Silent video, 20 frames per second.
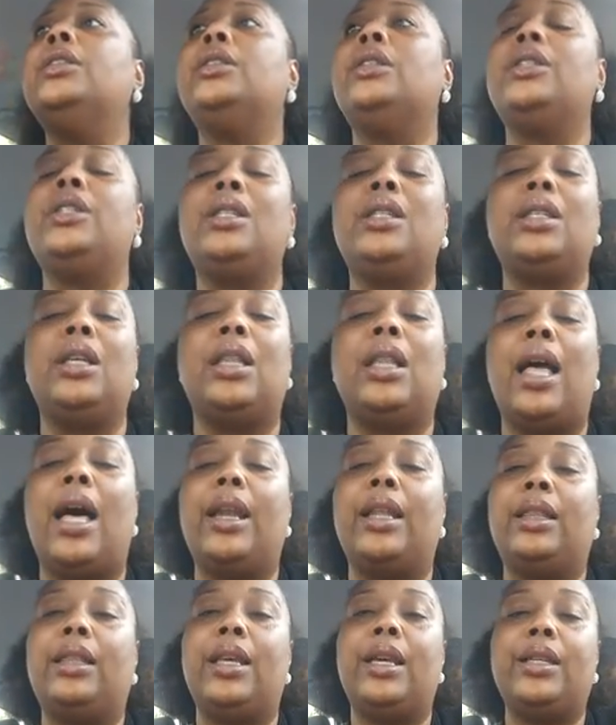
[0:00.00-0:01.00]
so it's just a
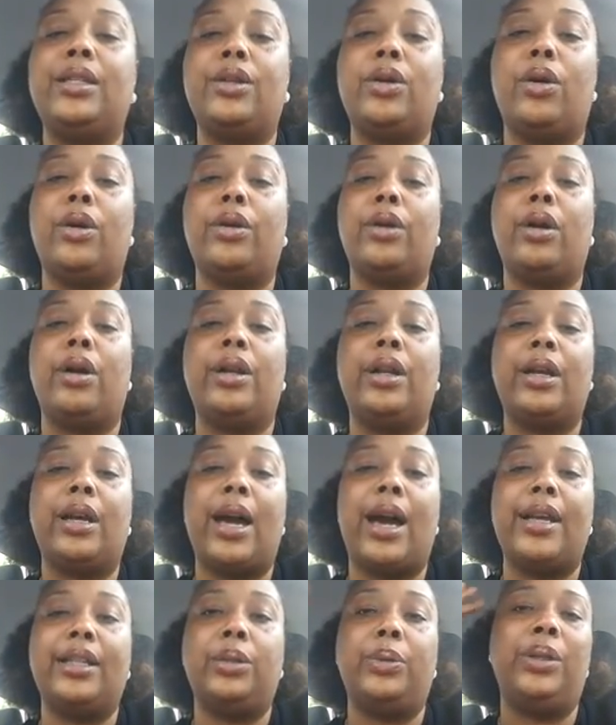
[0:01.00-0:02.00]
lot of things going on. And
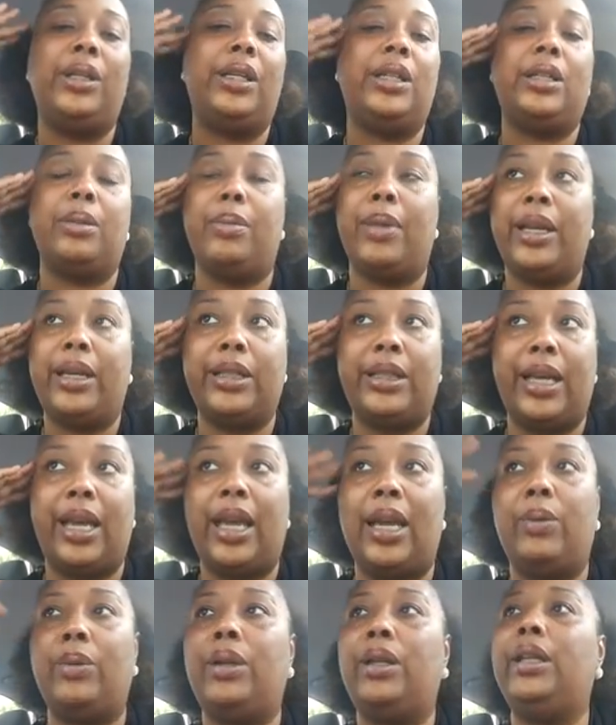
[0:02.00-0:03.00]
guys, we need to
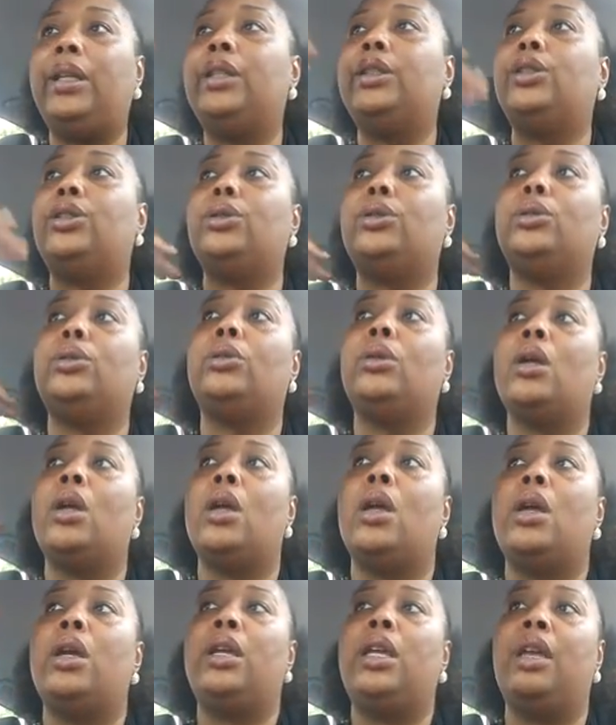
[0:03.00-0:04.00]
meditate. We need to
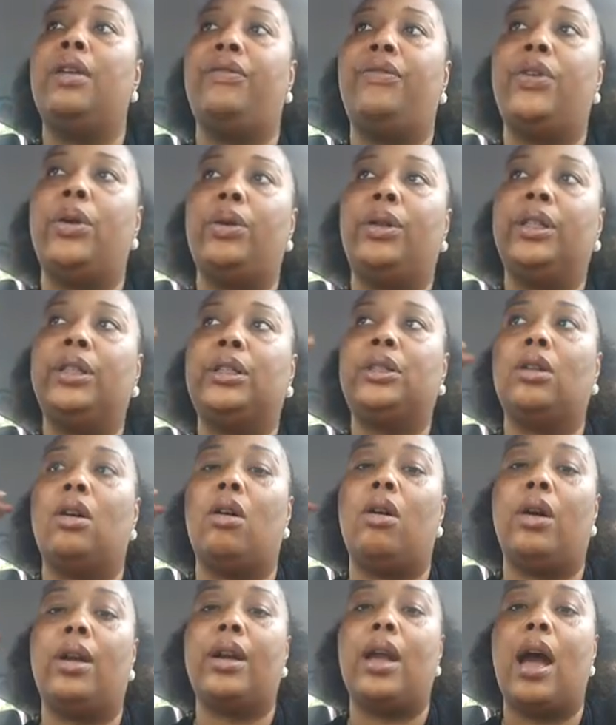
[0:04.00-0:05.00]
get focused
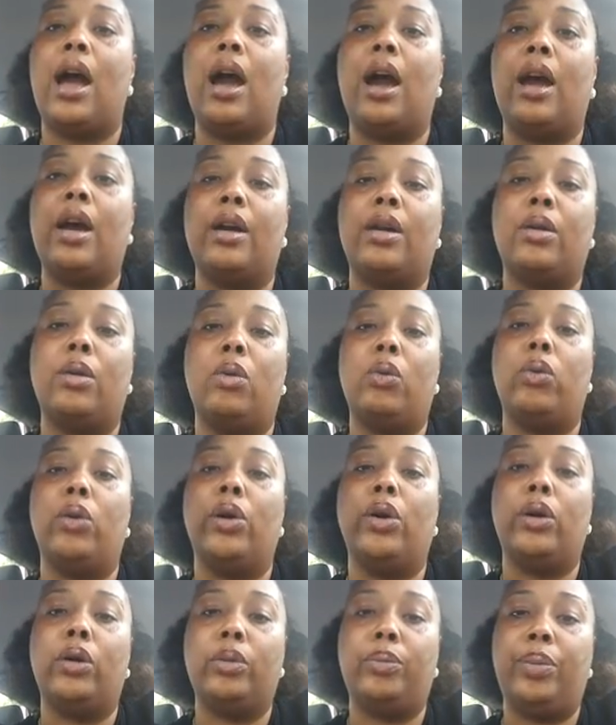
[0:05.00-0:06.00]
on our
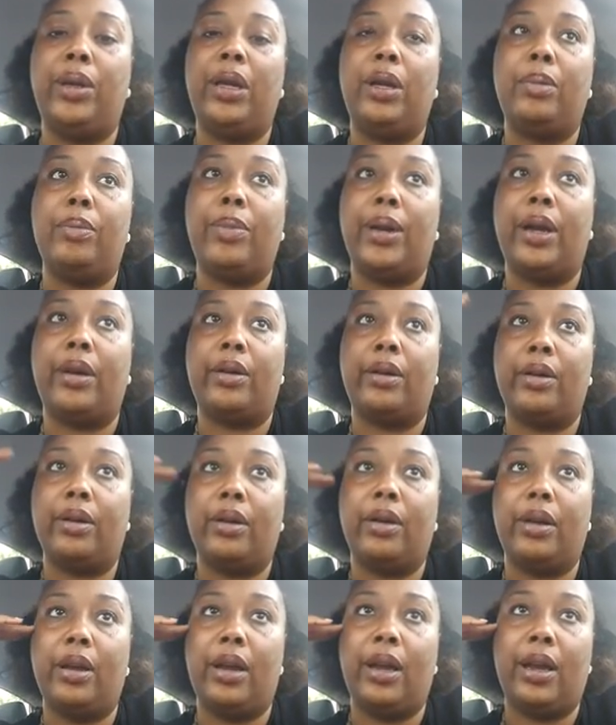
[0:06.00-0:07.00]
world being
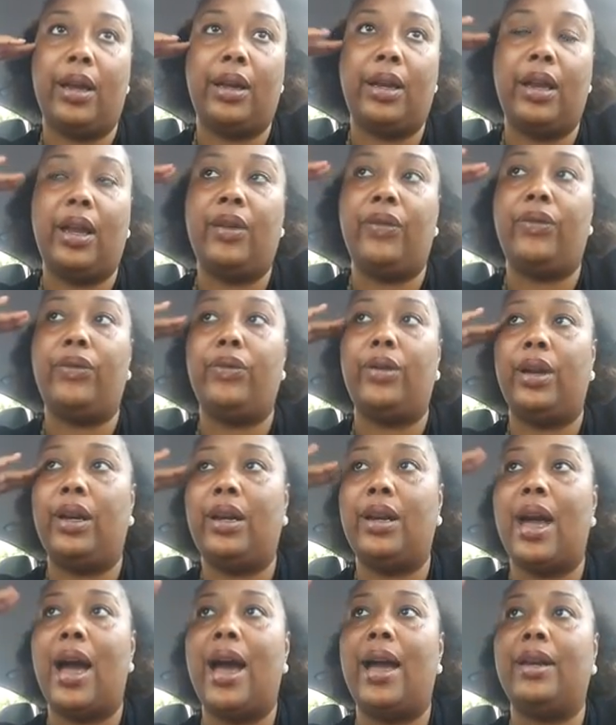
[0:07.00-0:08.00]
better, and if
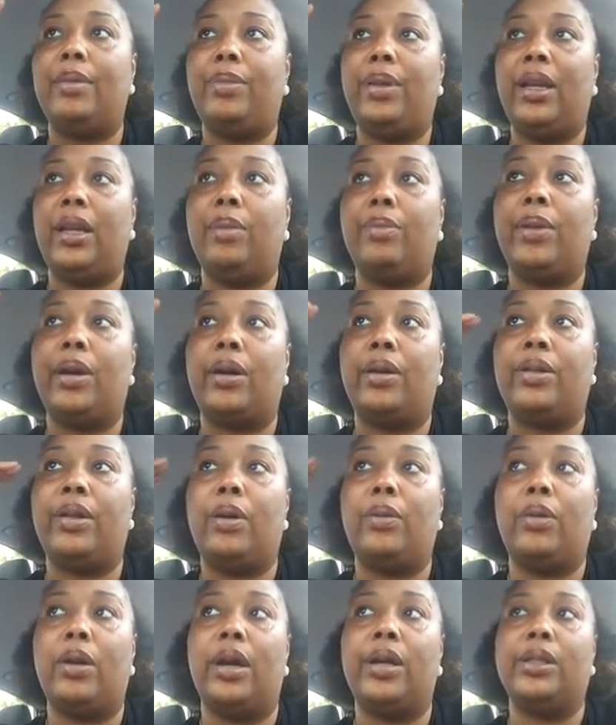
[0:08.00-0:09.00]
not being better,
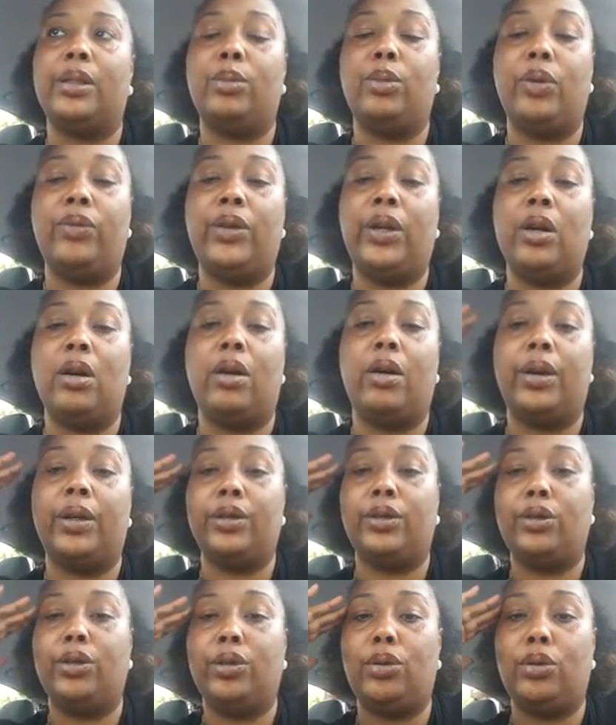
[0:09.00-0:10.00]
then us moving
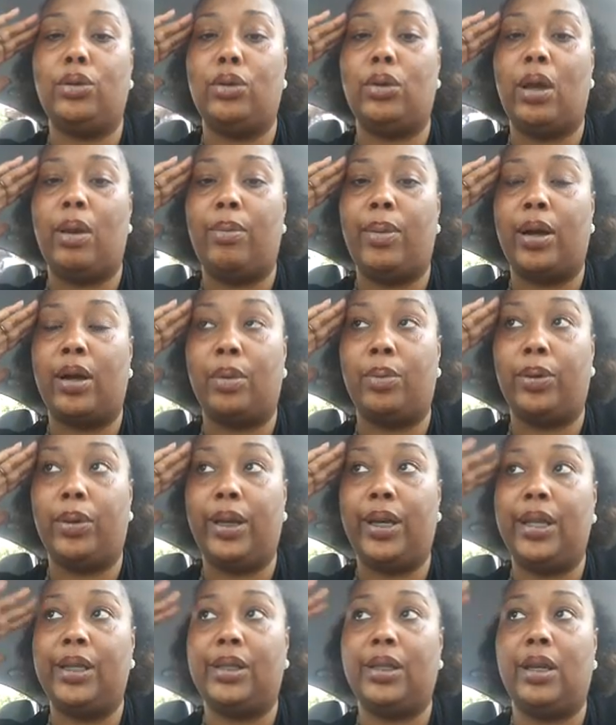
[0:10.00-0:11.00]
on to a better
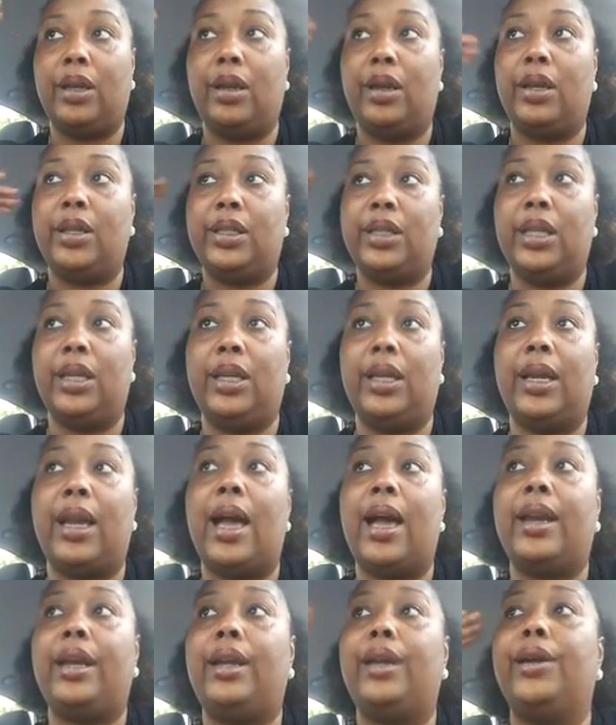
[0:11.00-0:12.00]
place and
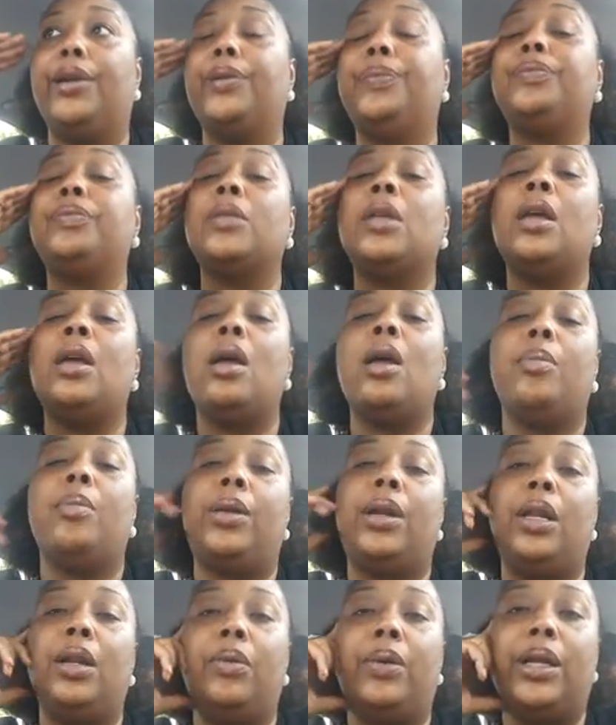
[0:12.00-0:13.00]
ascending out of here.
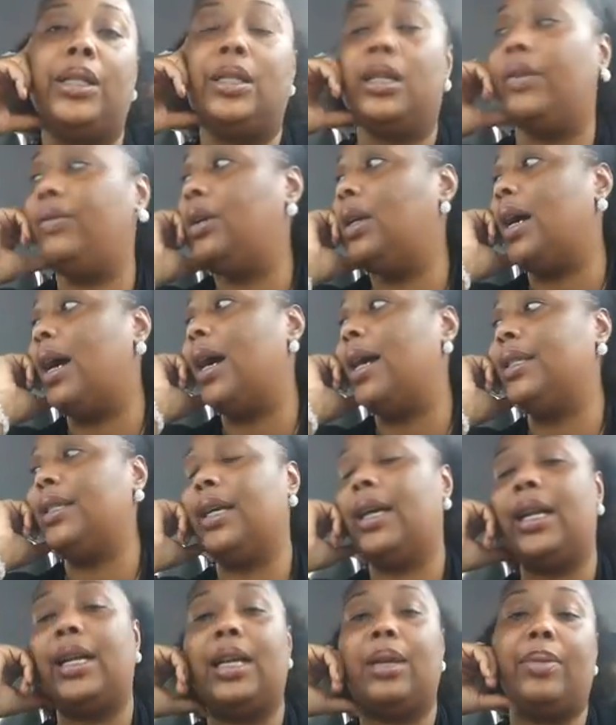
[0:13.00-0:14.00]
But anyways, love you
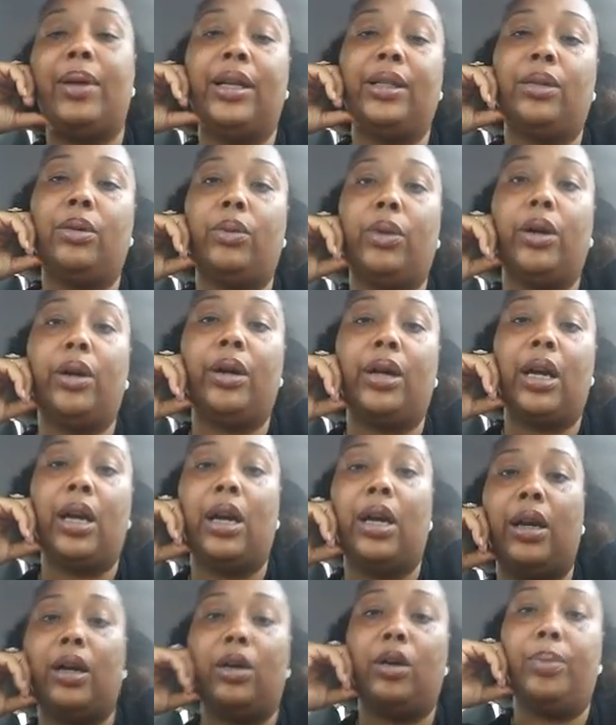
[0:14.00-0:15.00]
guys. I gotta get back to work.
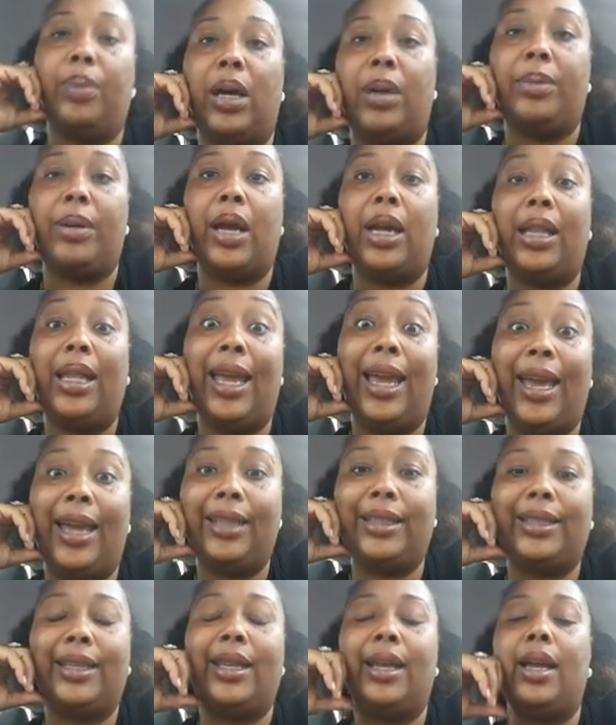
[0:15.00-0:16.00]
I hope I'm not
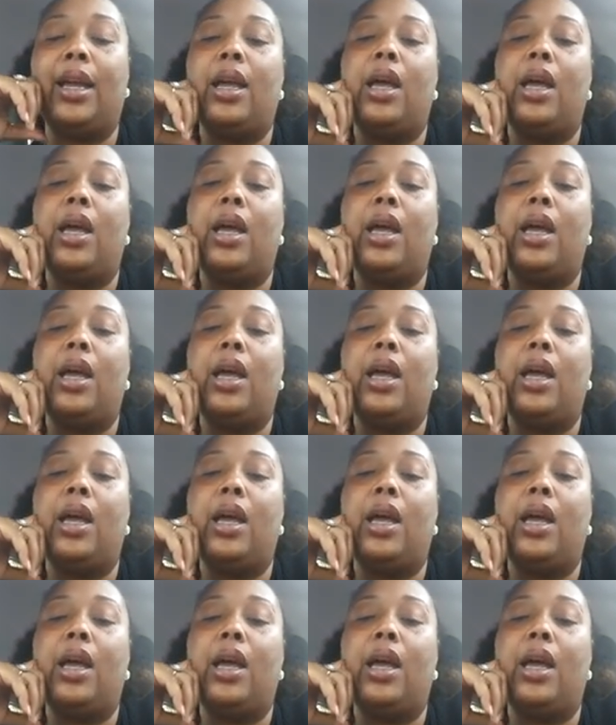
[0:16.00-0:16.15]
late.